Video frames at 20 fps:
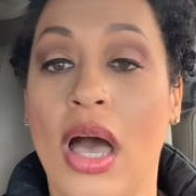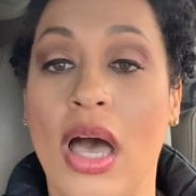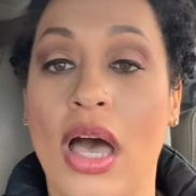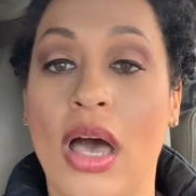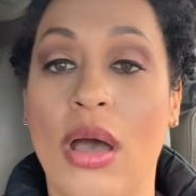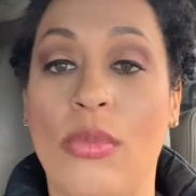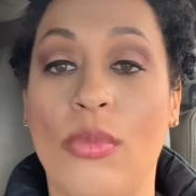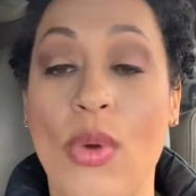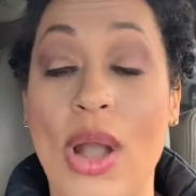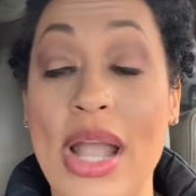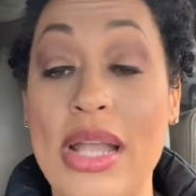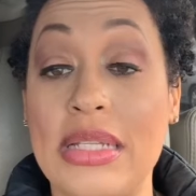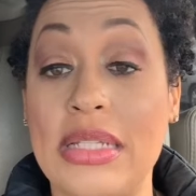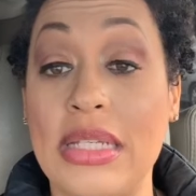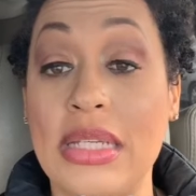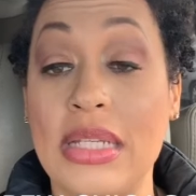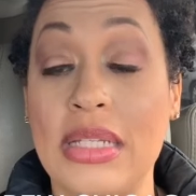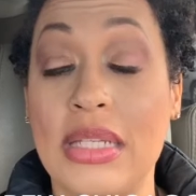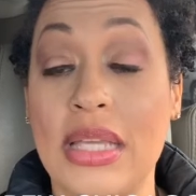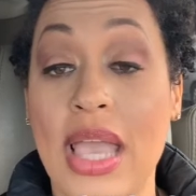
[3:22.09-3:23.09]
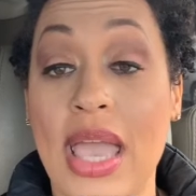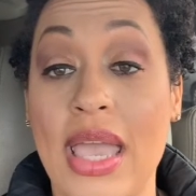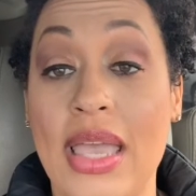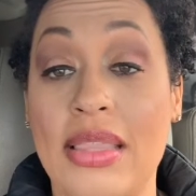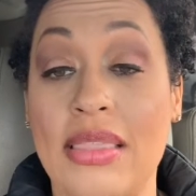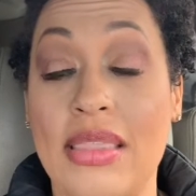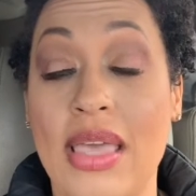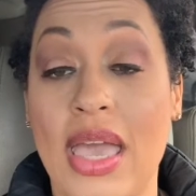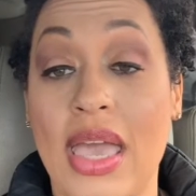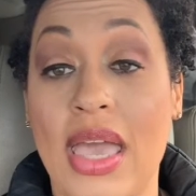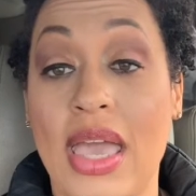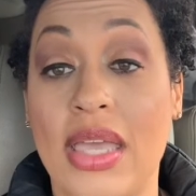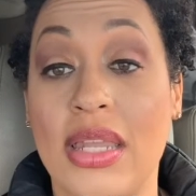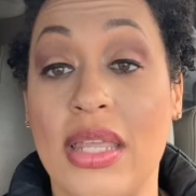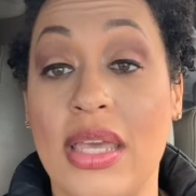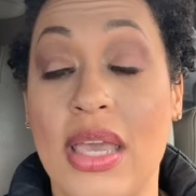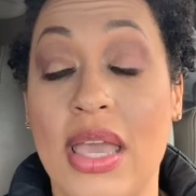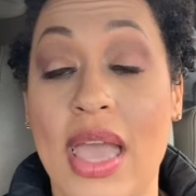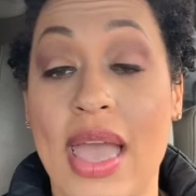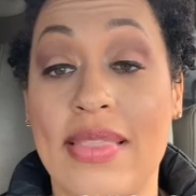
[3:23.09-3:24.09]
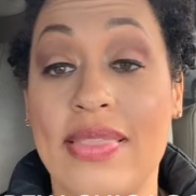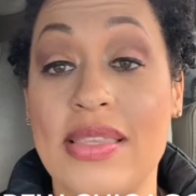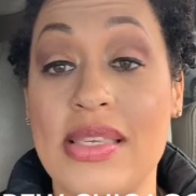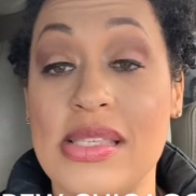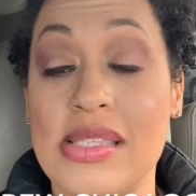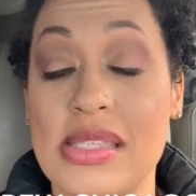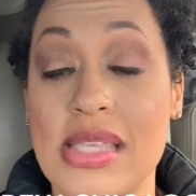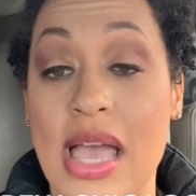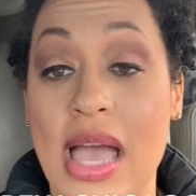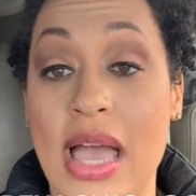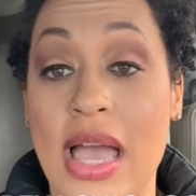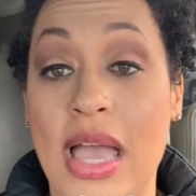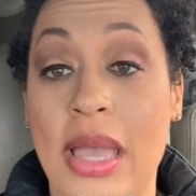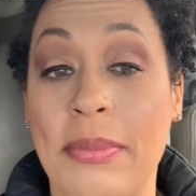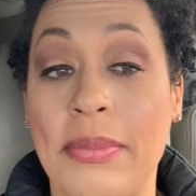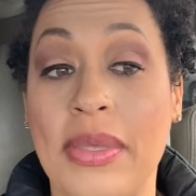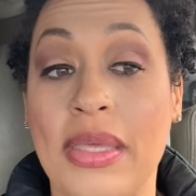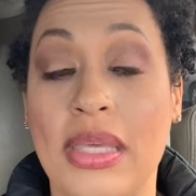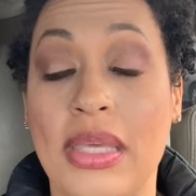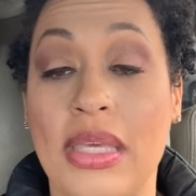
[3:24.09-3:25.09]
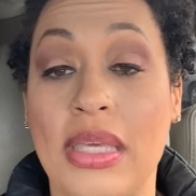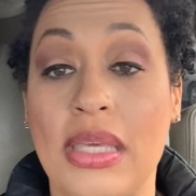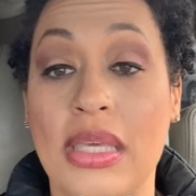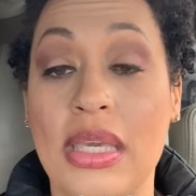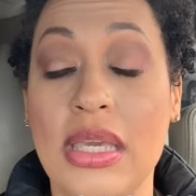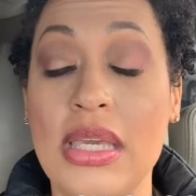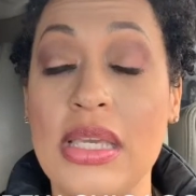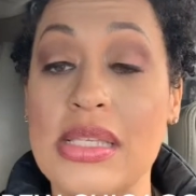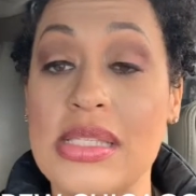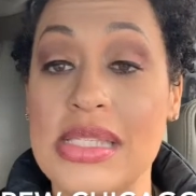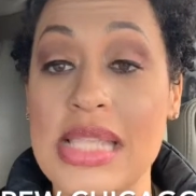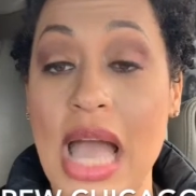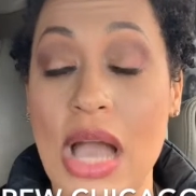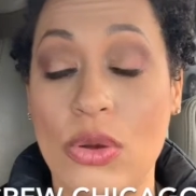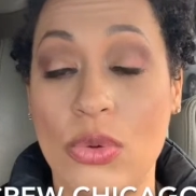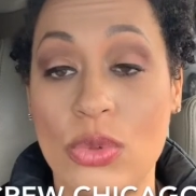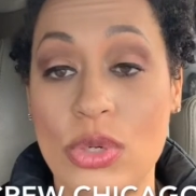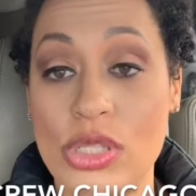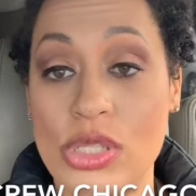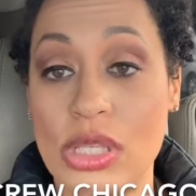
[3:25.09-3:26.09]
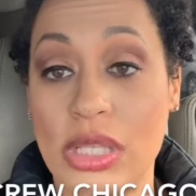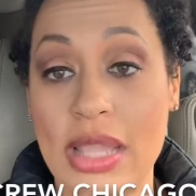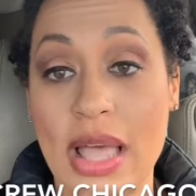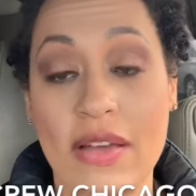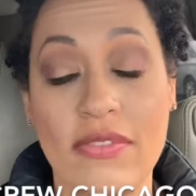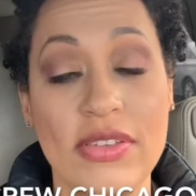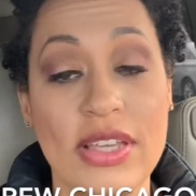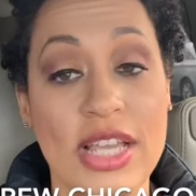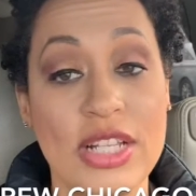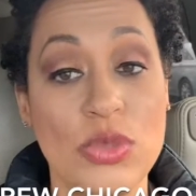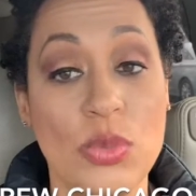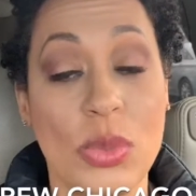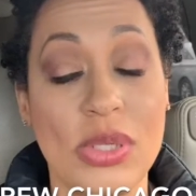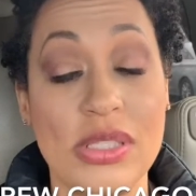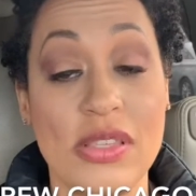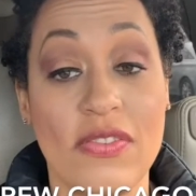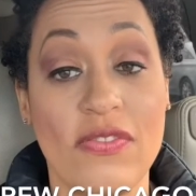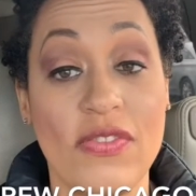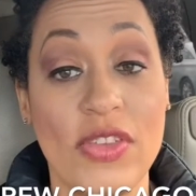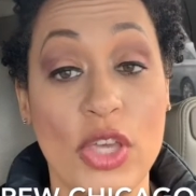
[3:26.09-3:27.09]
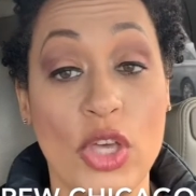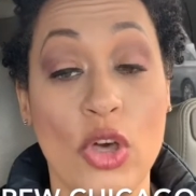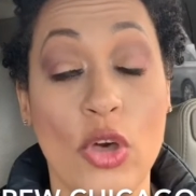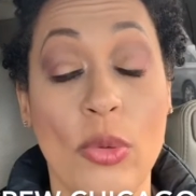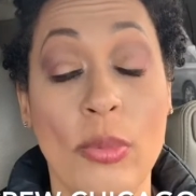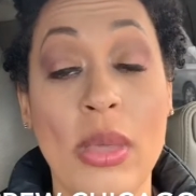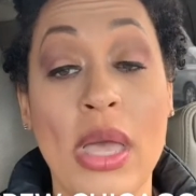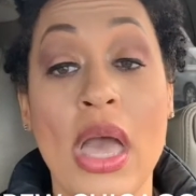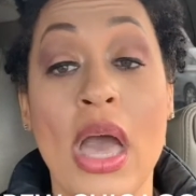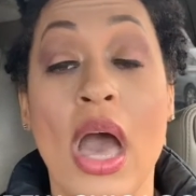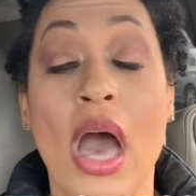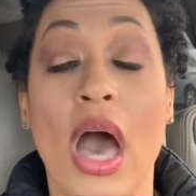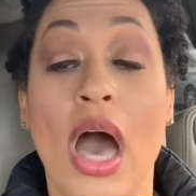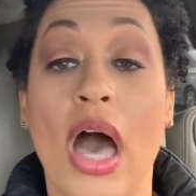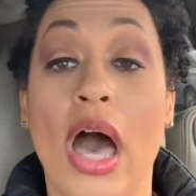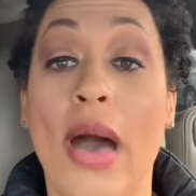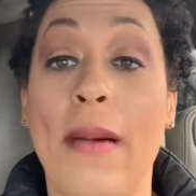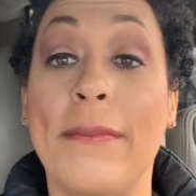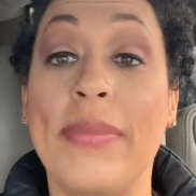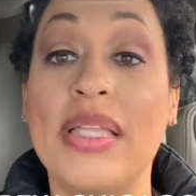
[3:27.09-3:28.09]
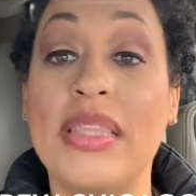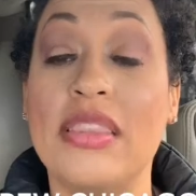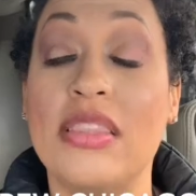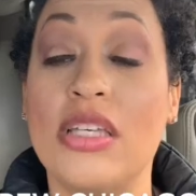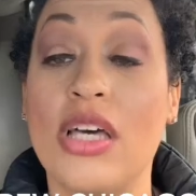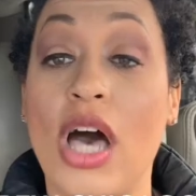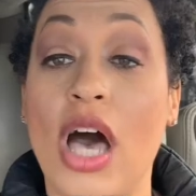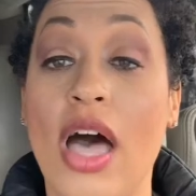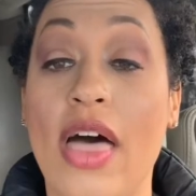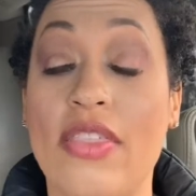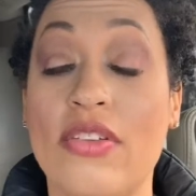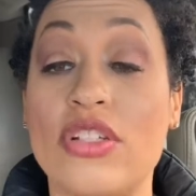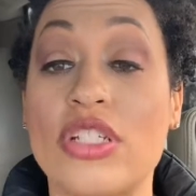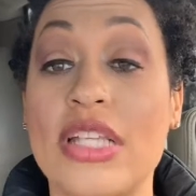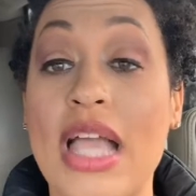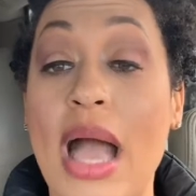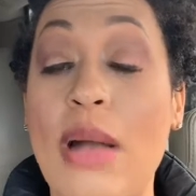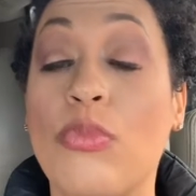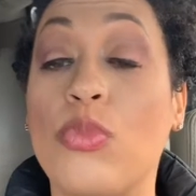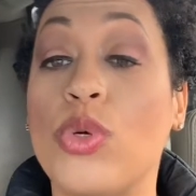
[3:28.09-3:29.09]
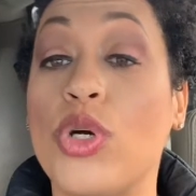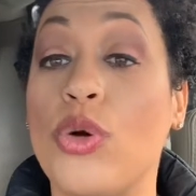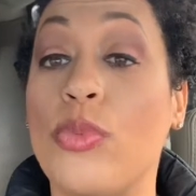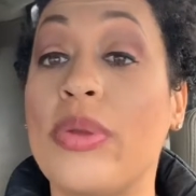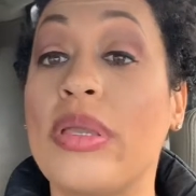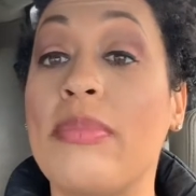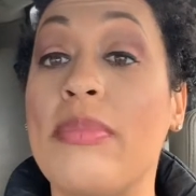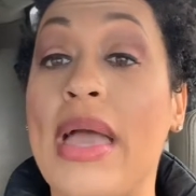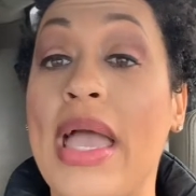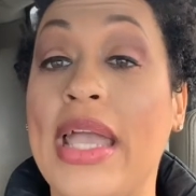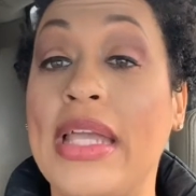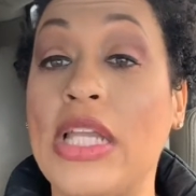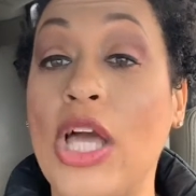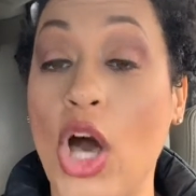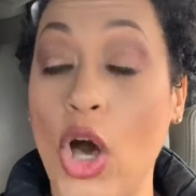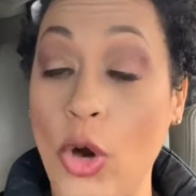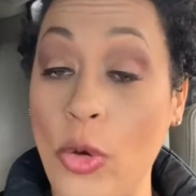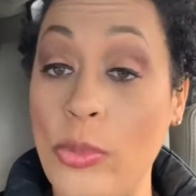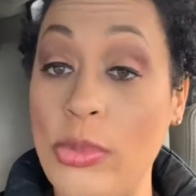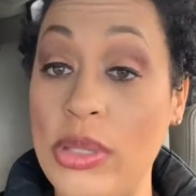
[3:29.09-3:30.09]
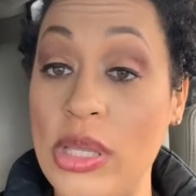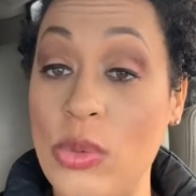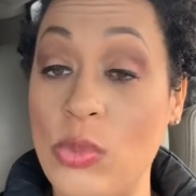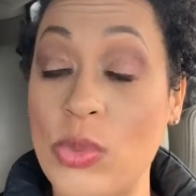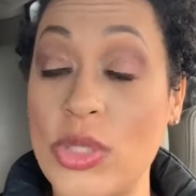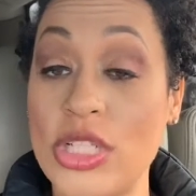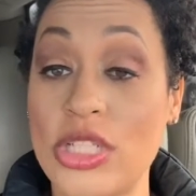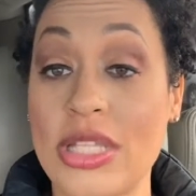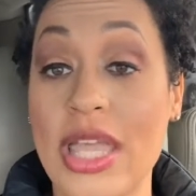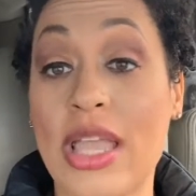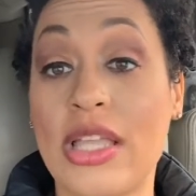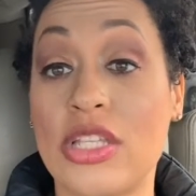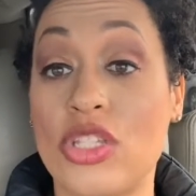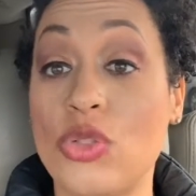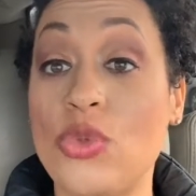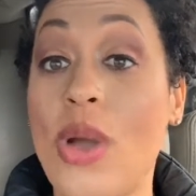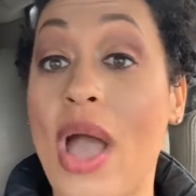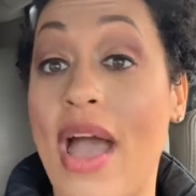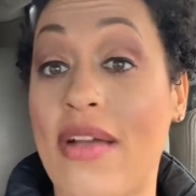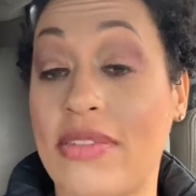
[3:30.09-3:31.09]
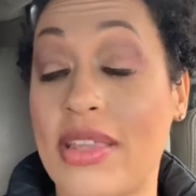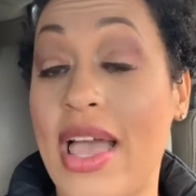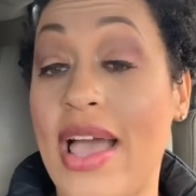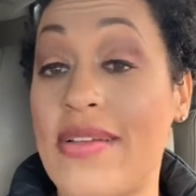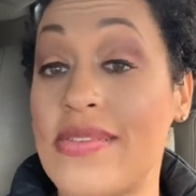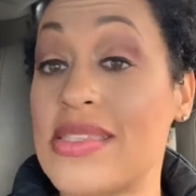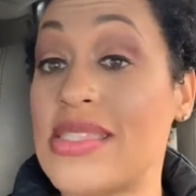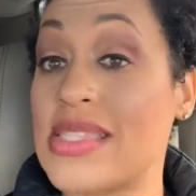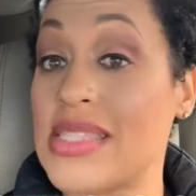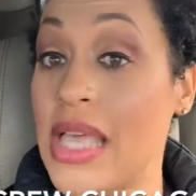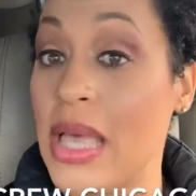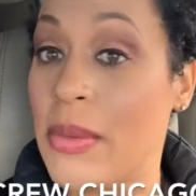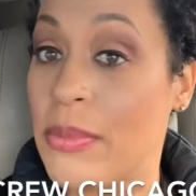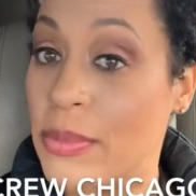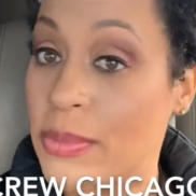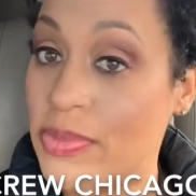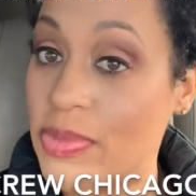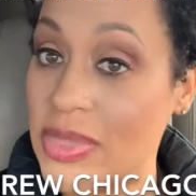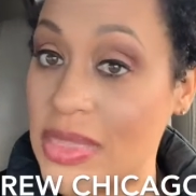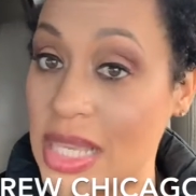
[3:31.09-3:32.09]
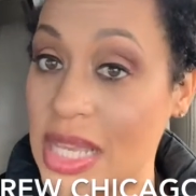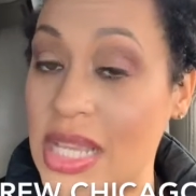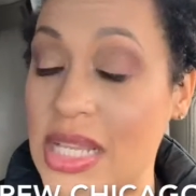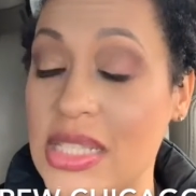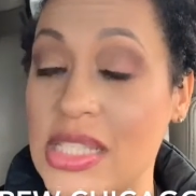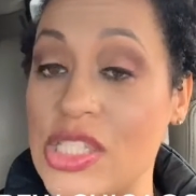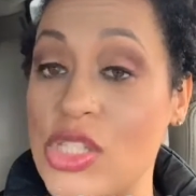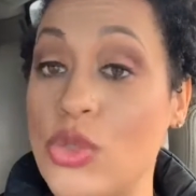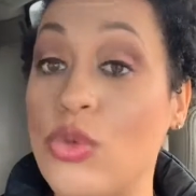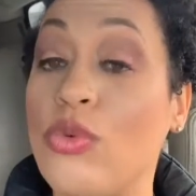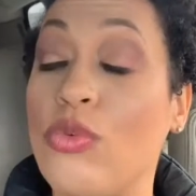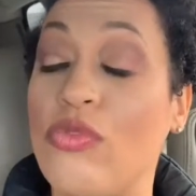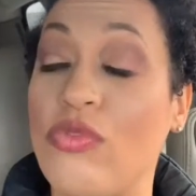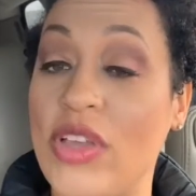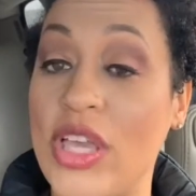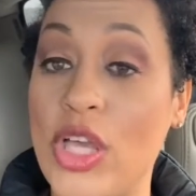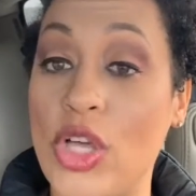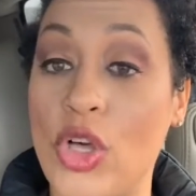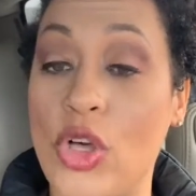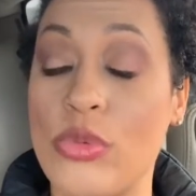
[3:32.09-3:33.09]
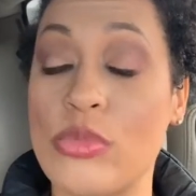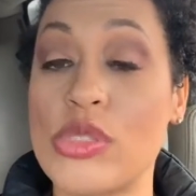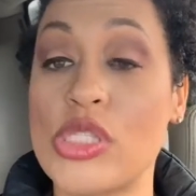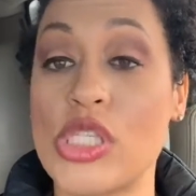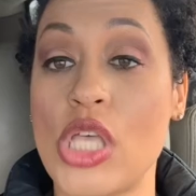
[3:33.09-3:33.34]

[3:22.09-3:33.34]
Um, Ryan did indicate that at this time he is not going to allow VH1 to film, um, but the other shop will remain open, which they do have to have something to film.